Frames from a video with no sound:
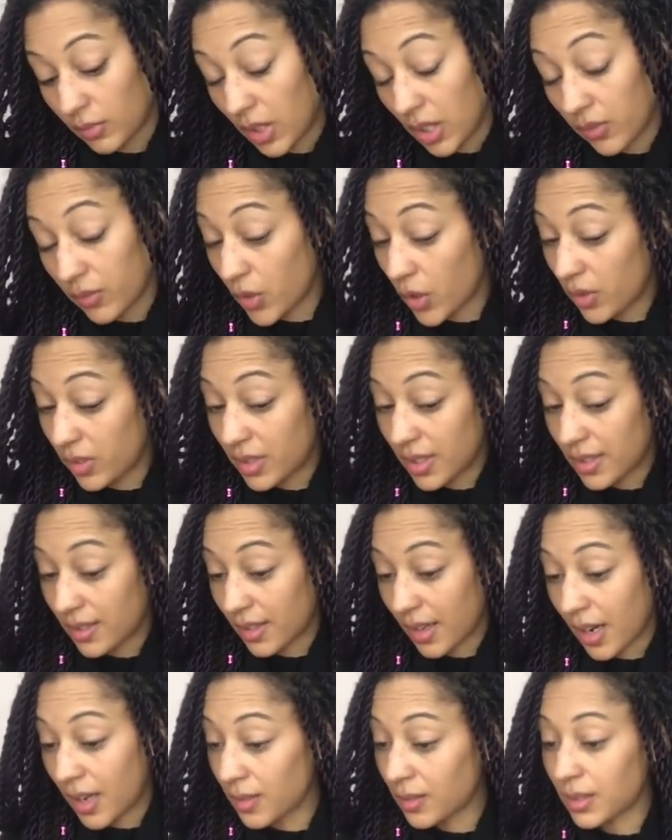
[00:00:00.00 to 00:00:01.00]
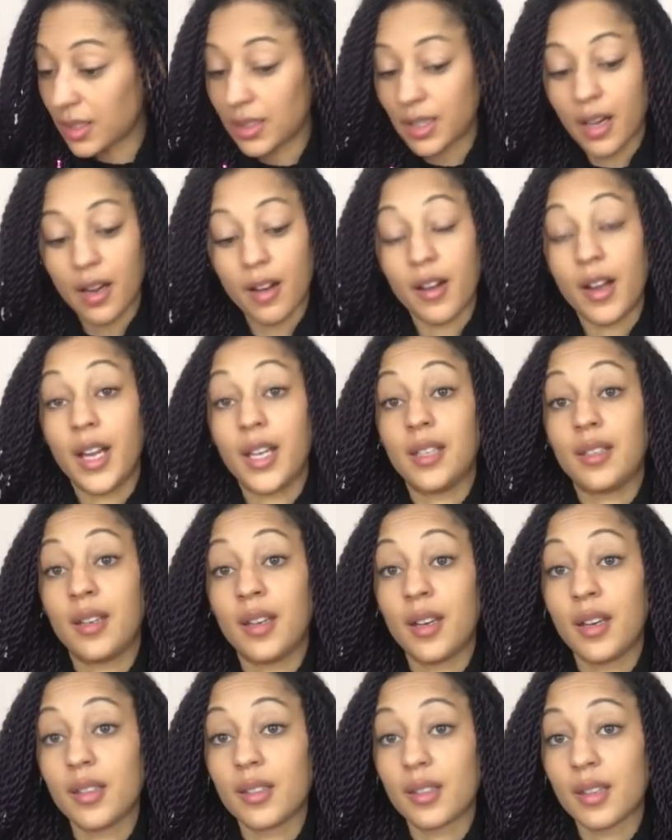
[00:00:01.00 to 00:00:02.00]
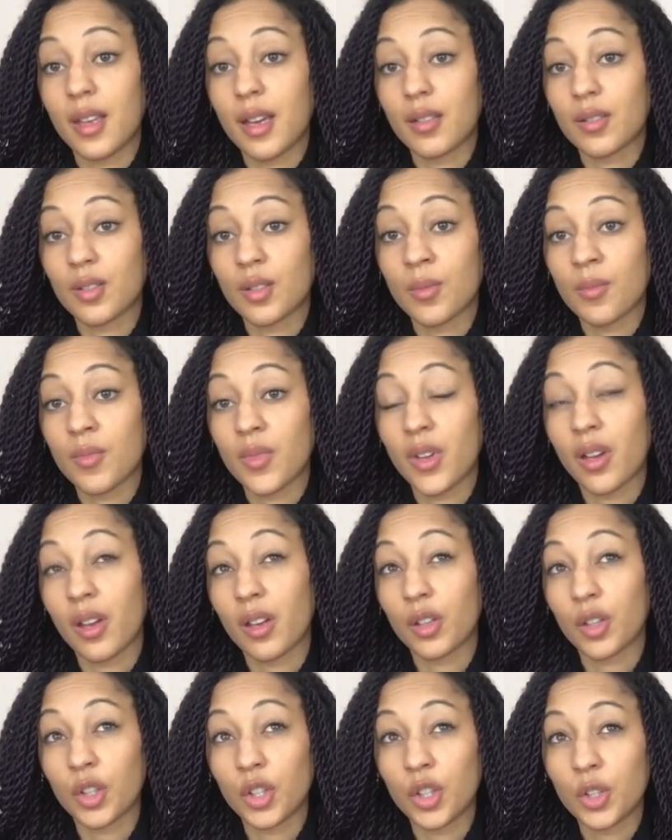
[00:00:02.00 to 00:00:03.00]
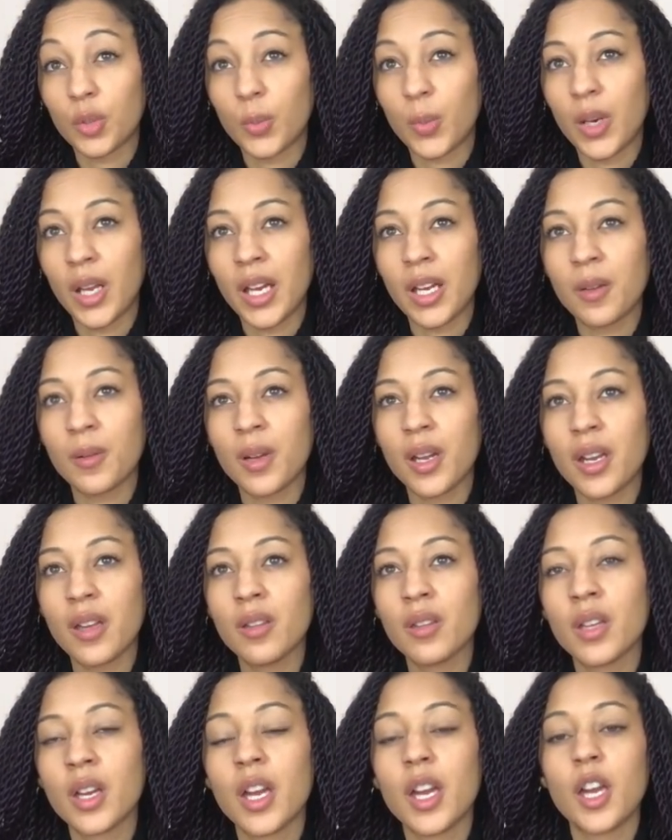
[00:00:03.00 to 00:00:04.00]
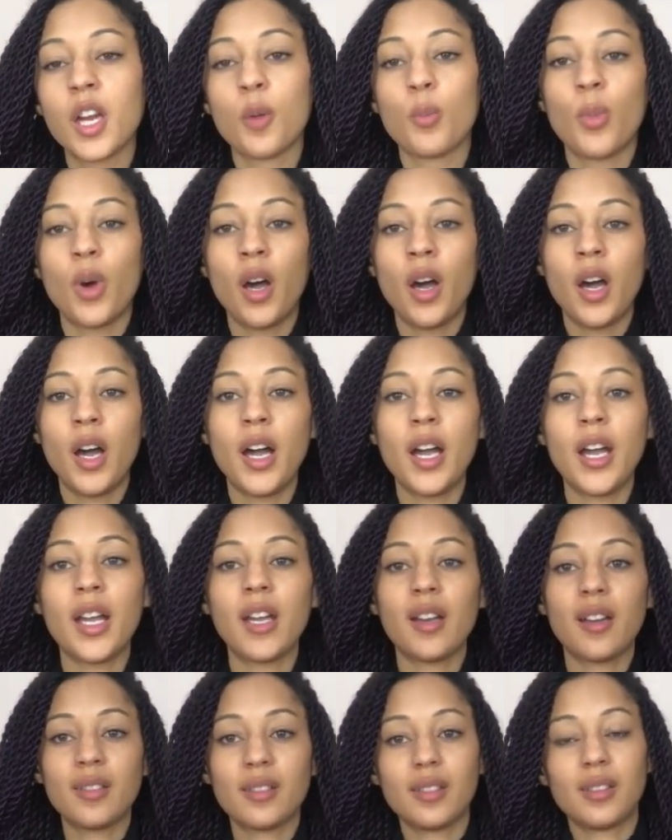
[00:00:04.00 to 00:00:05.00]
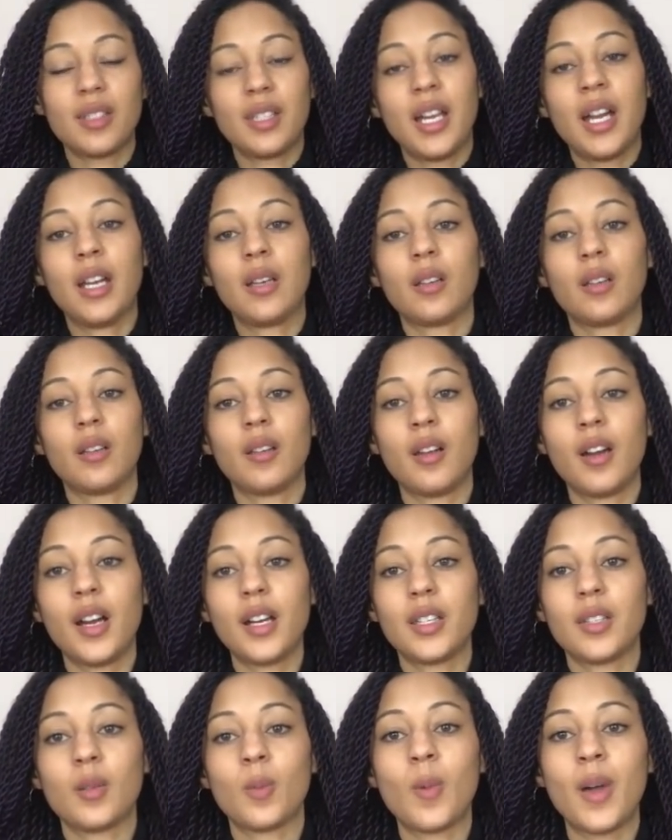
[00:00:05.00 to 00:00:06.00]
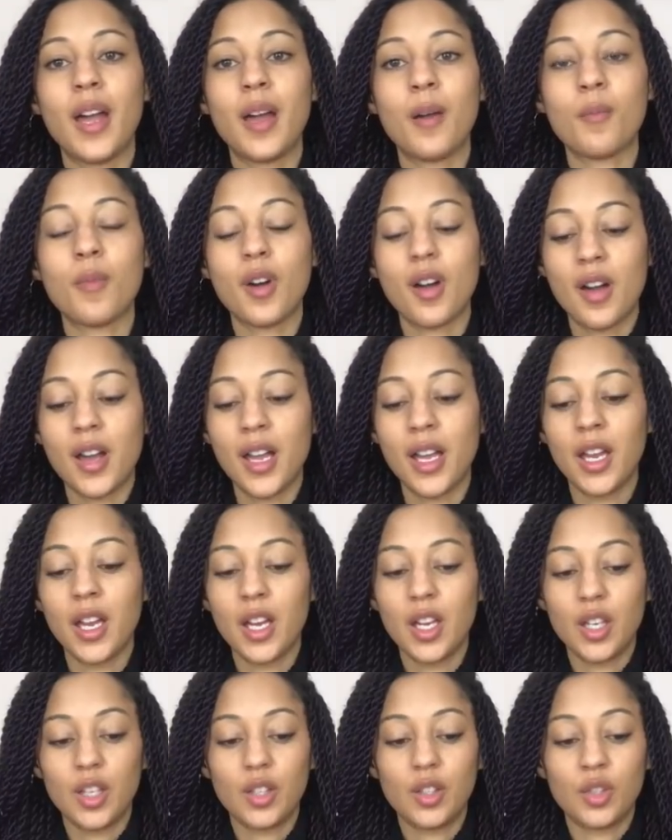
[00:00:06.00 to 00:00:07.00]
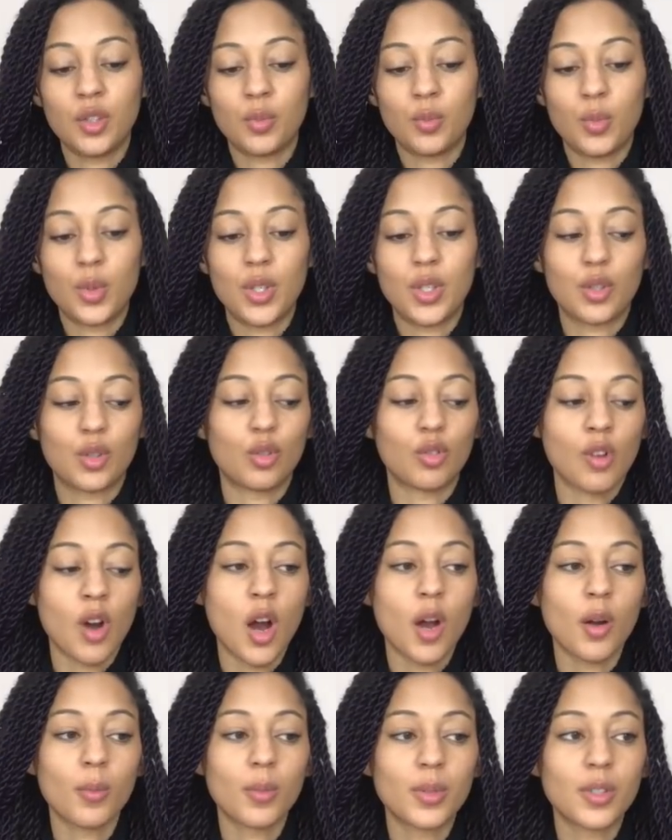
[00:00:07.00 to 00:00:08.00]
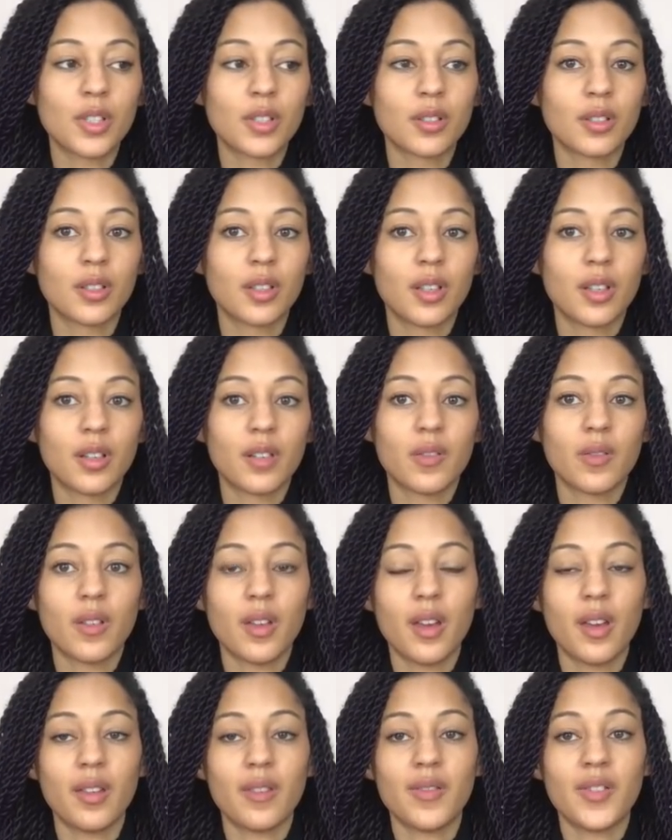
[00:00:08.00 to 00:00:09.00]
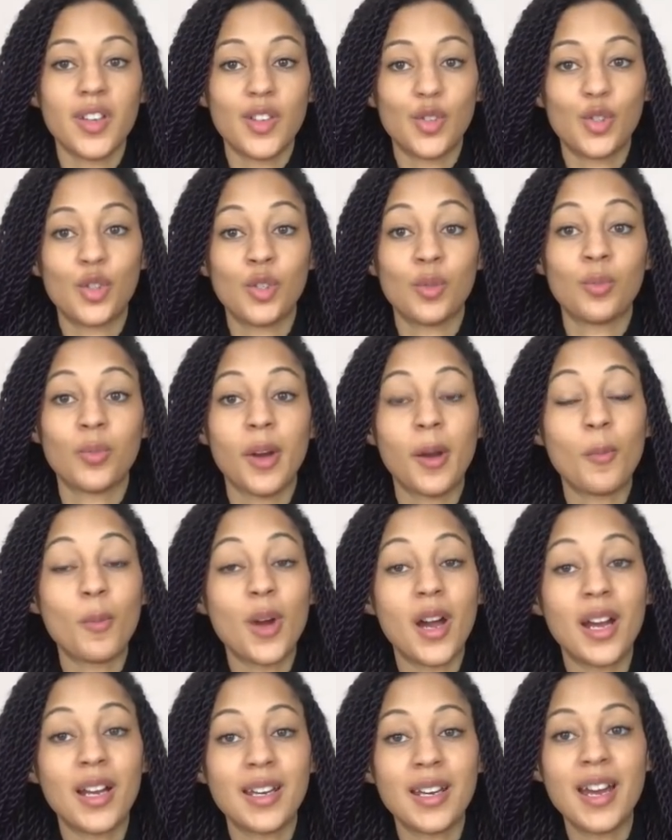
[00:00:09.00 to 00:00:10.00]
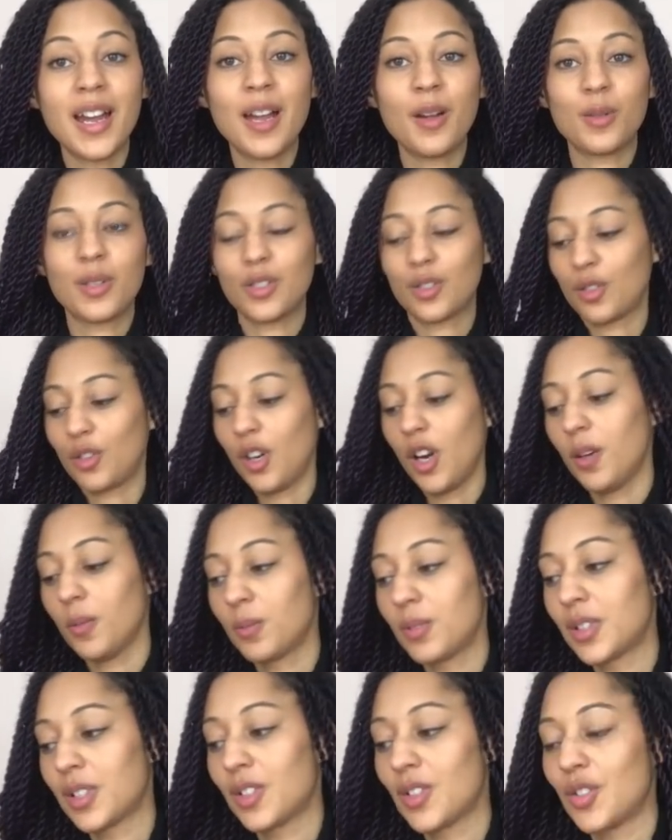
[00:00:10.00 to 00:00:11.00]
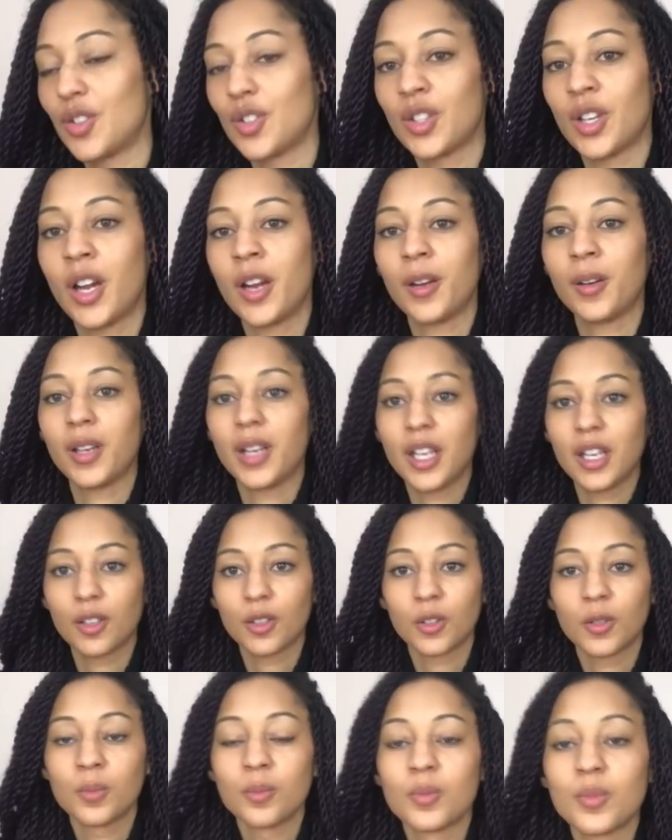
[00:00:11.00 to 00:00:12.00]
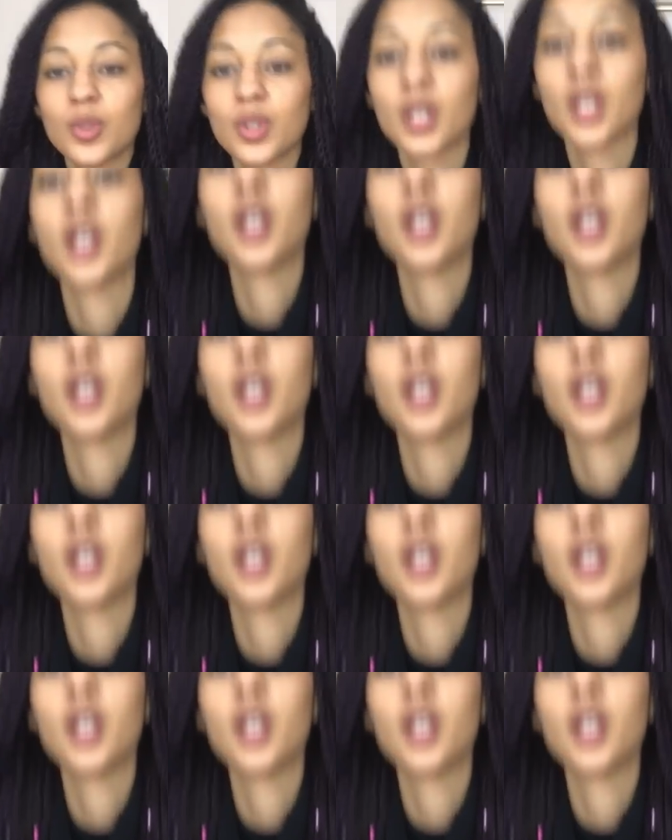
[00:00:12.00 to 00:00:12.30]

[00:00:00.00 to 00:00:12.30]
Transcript: I've not discounted that idea so that's something I could play with but I as I said like to wear my jumpers cropped this jumper I'm wearing now is cropped so it comes